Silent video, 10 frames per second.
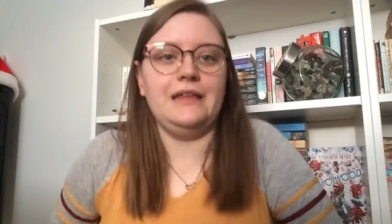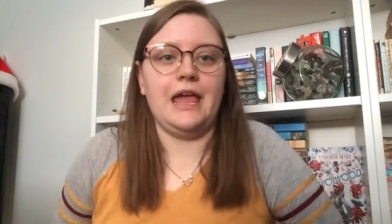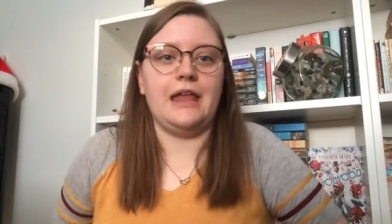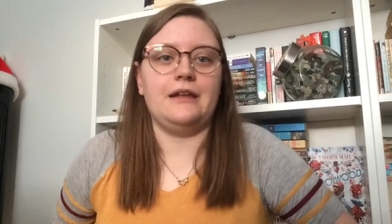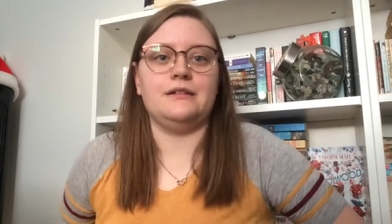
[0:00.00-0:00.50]

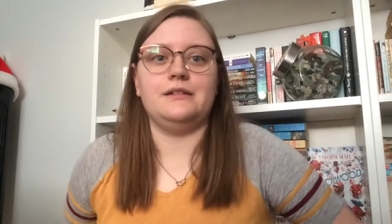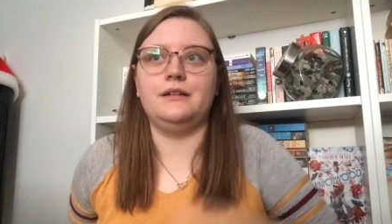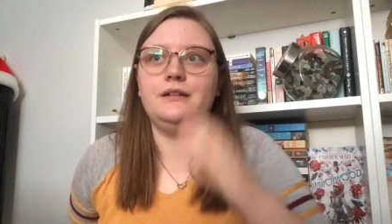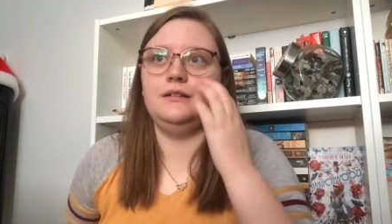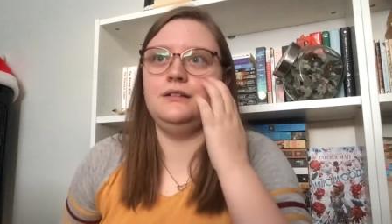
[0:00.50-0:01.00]
And,
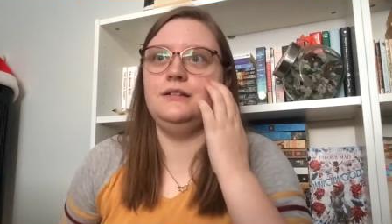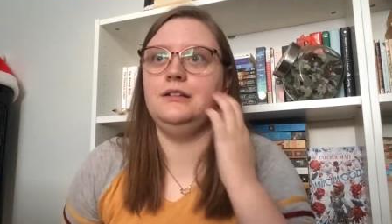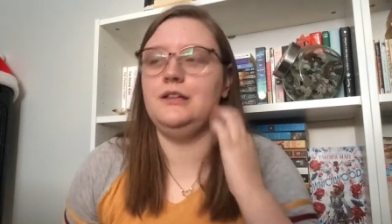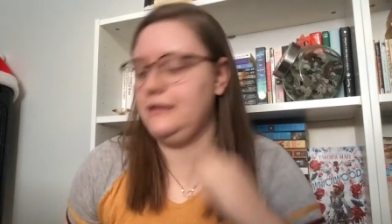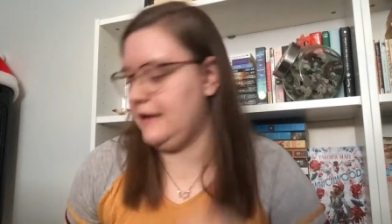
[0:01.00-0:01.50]

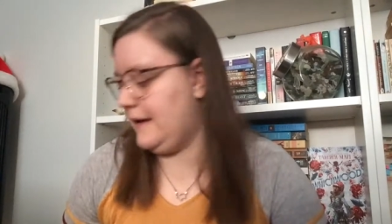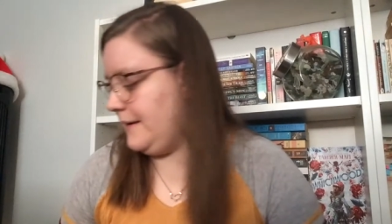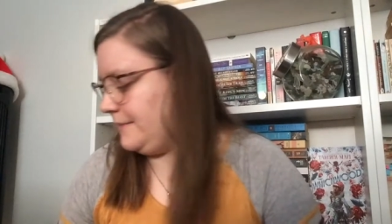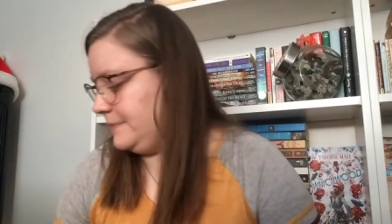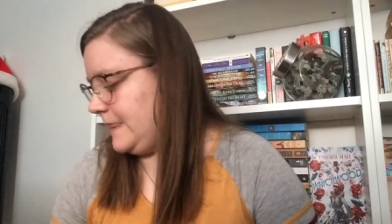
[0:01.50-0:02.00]

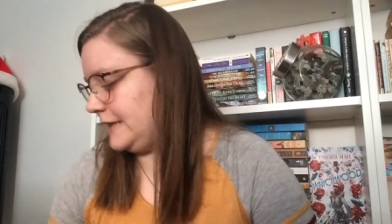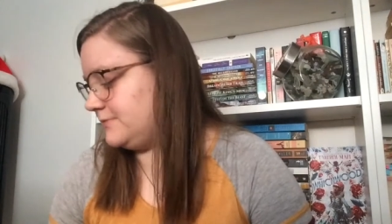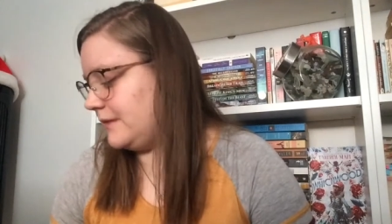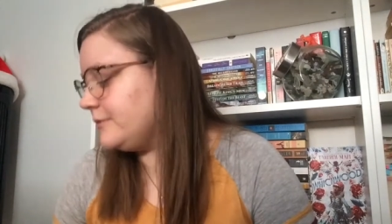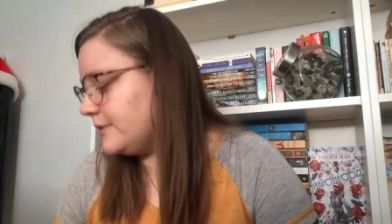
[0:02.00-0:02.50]
that's
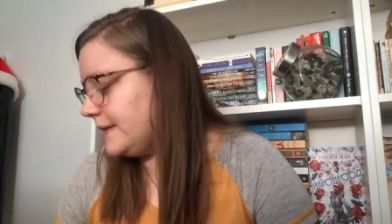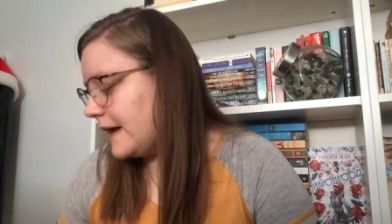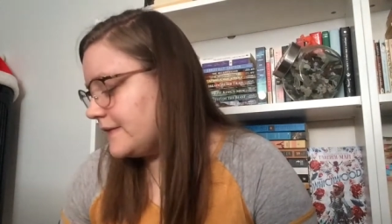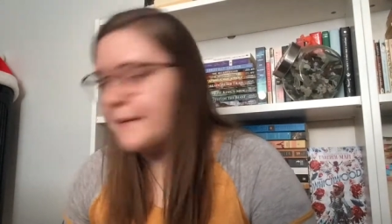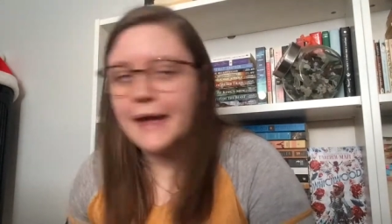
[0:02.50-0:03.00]
probably where they
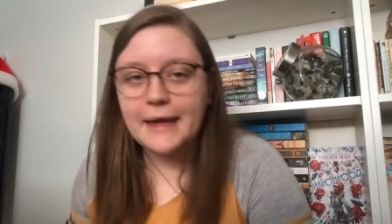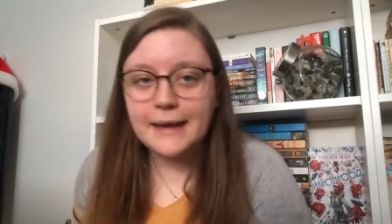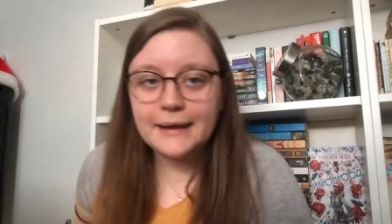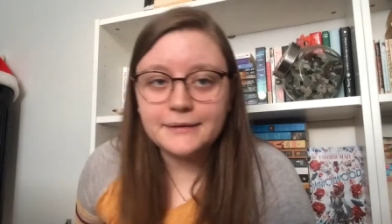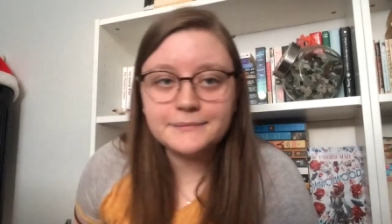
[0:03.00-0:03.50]
got the
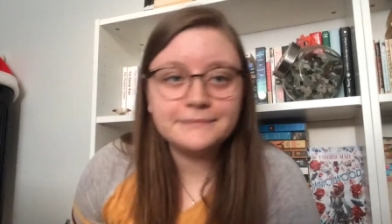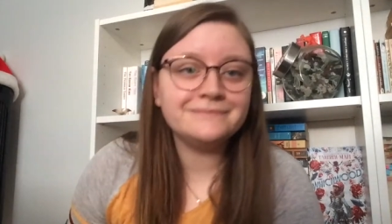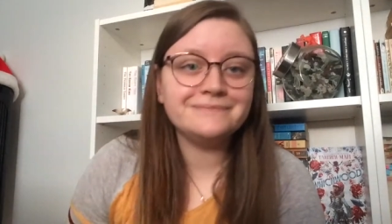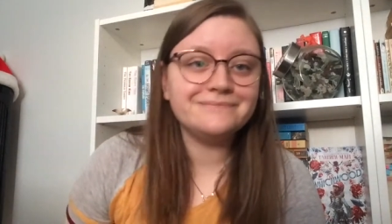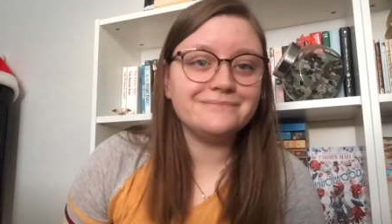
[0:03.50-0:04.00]
bag.
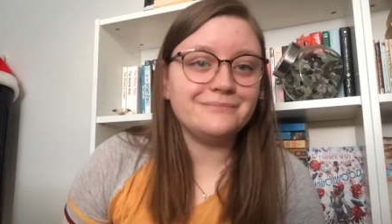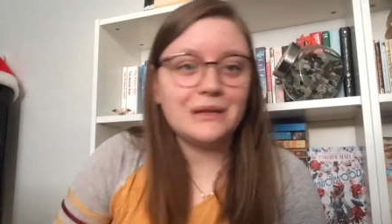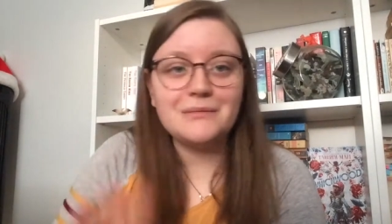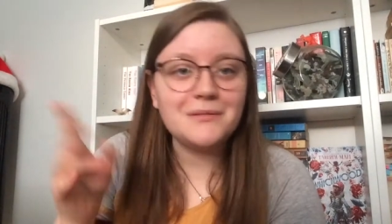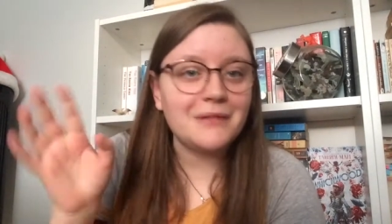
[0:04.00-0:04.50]

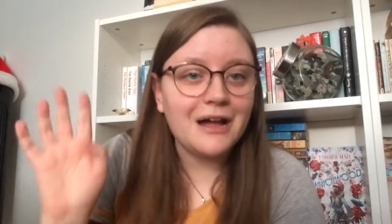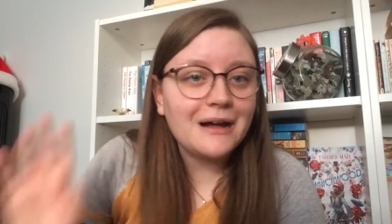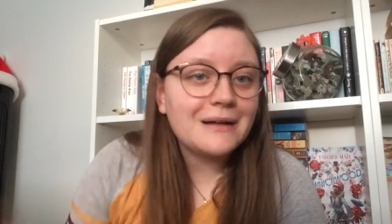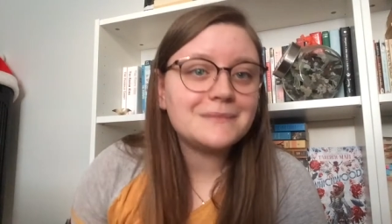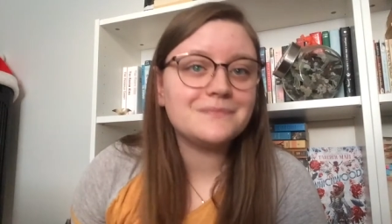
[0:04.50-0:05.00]
Blah, blah,
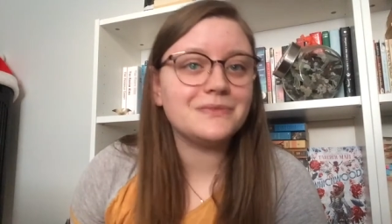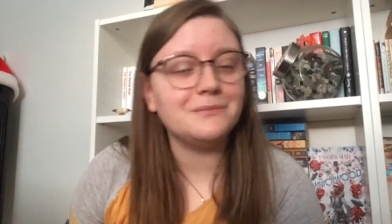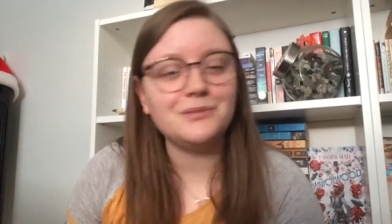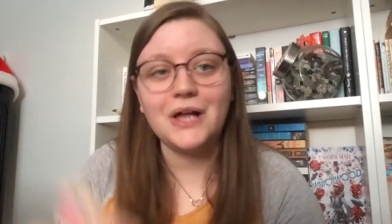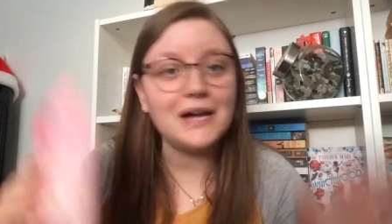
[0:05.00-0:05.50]
blah.
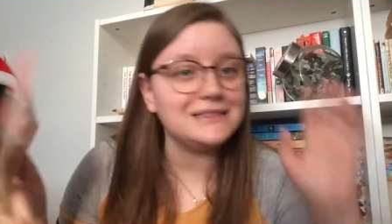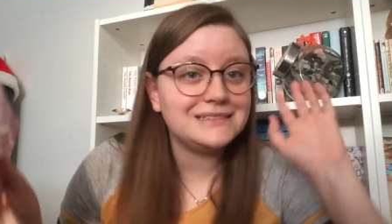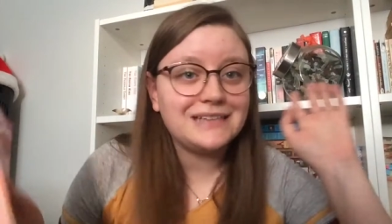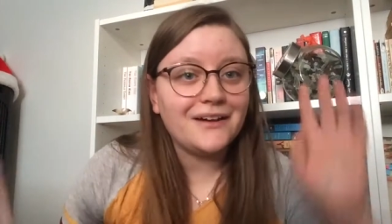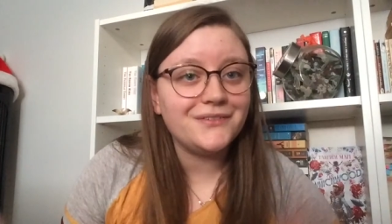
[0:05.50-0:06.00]
Plot
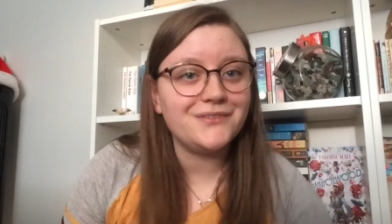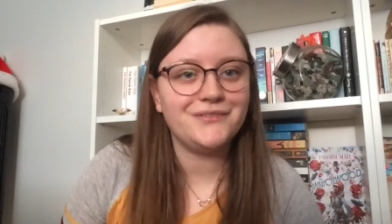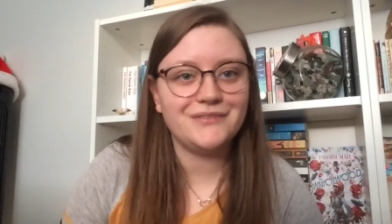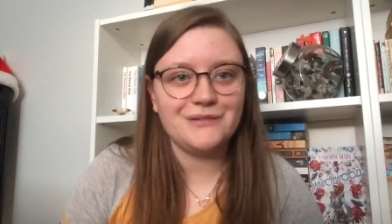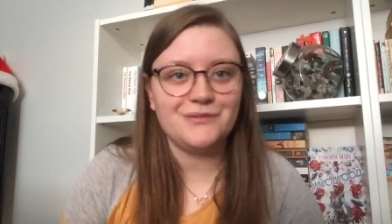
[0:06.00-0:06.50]

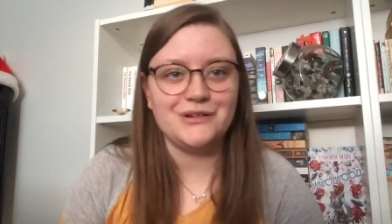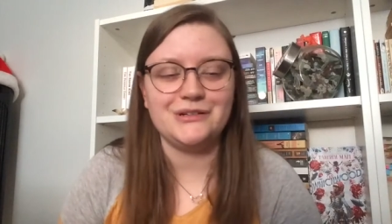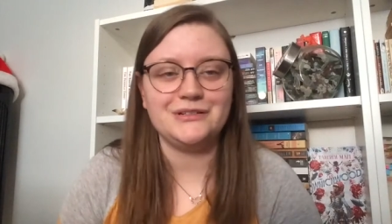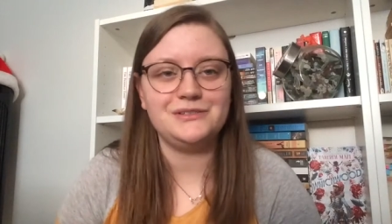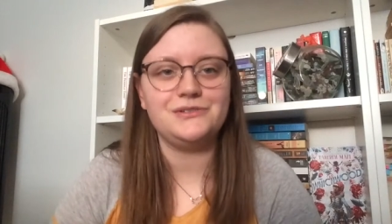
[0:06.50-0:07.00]
stuff that
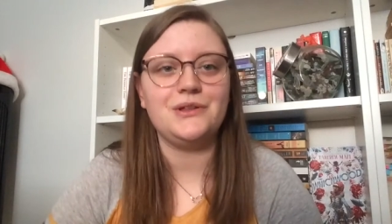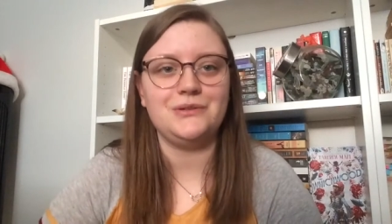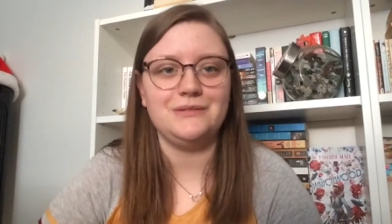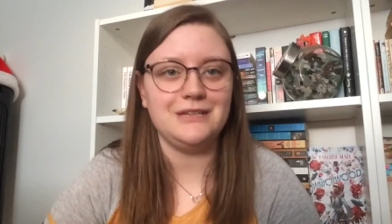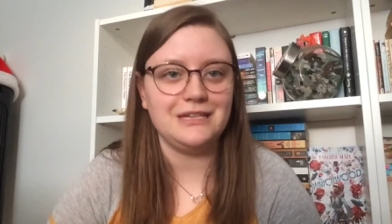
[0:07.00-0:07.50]
were
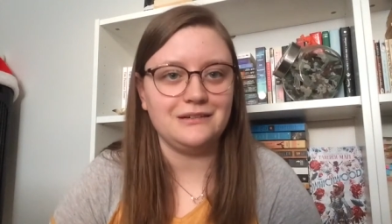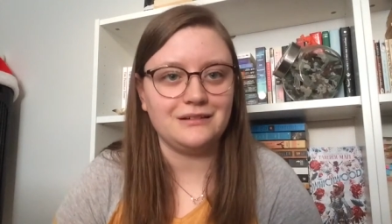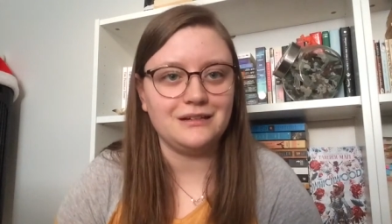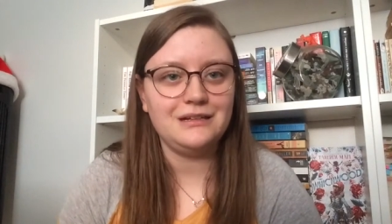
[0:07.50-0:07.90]
slowly being